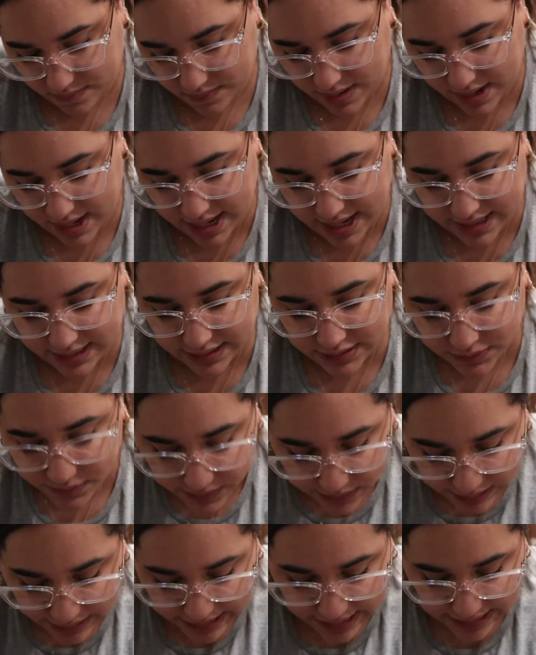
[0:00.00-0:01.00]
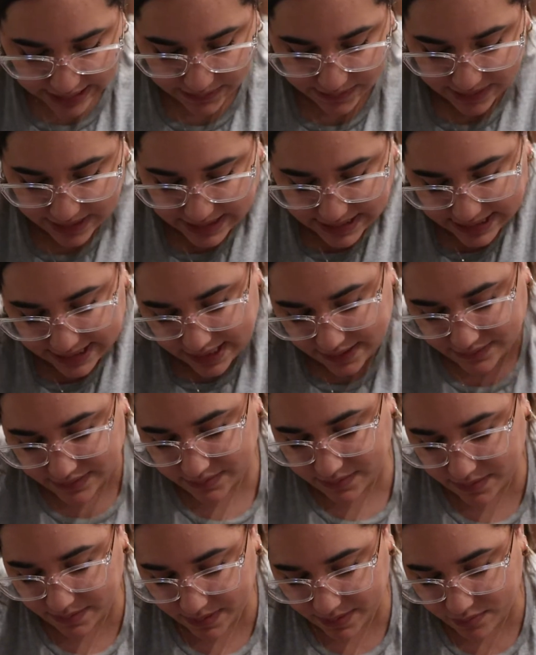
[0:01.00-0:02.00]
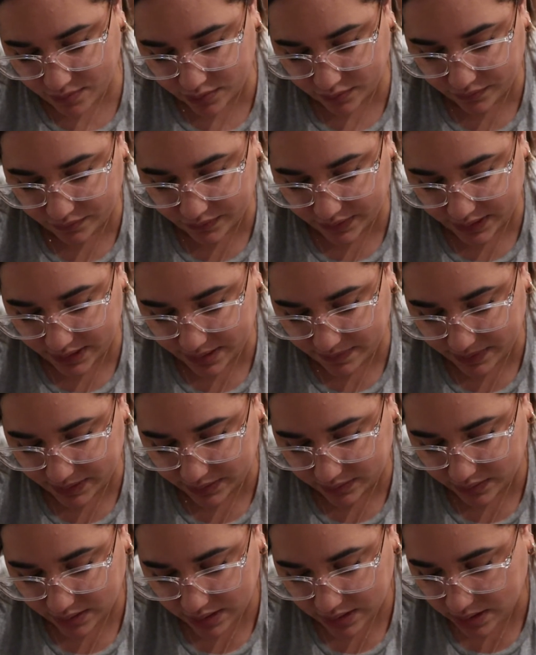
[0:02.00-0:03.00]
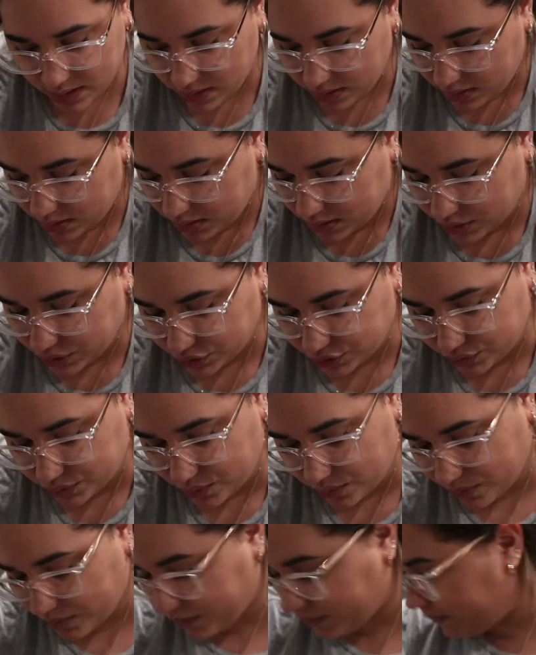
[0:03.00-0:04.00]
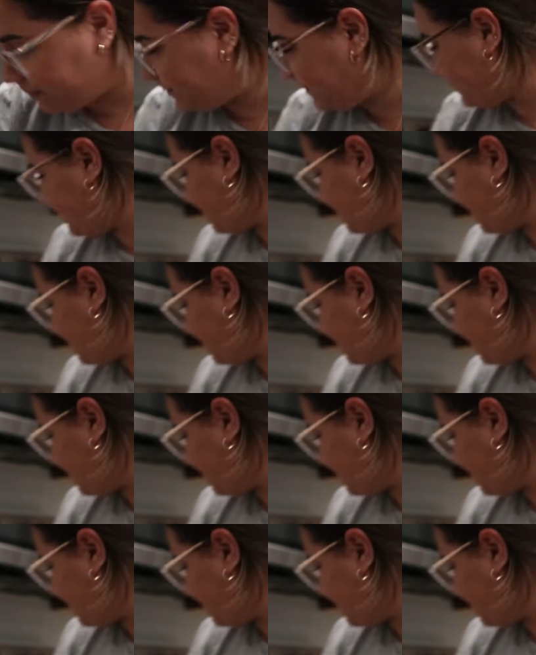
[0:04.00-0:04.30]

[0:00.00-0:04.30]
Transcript: And it's really nice because it gives him a bit more freedom and control.